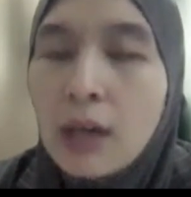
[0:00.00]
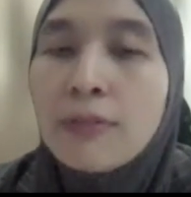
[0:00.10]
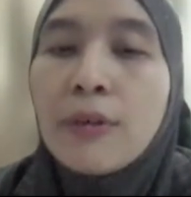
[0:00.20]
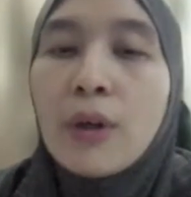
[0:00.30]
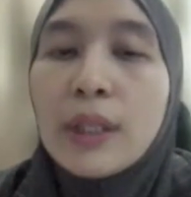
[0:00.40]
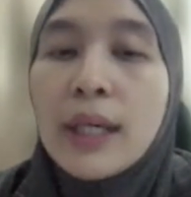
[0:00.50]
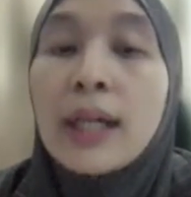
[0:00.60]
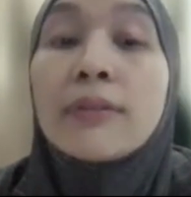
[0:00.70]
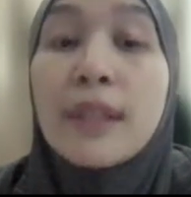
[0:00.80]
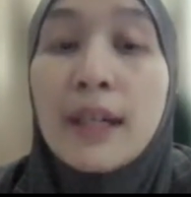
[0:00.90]
for the
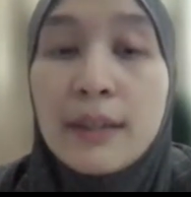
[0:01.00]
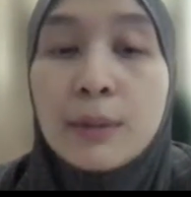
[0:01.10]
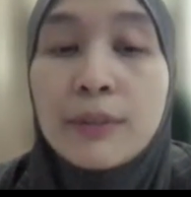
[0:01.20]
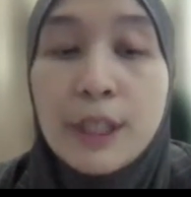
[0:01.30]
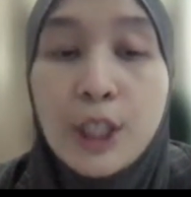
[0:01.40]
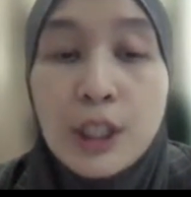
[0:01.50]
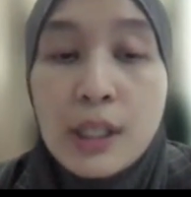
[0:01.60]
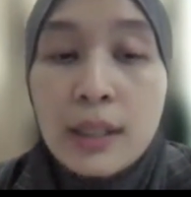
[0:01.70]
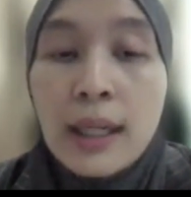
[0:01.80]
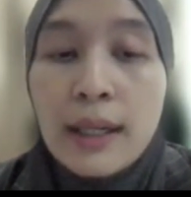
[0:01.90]
healthcare
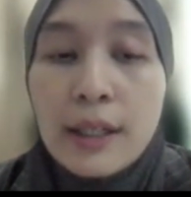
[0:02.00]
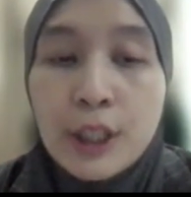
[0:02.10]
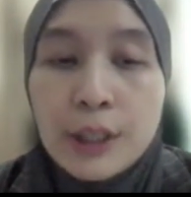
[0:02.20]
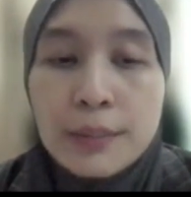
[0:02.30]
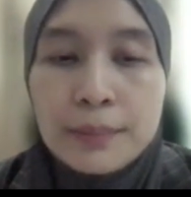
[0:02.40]
professionals at large.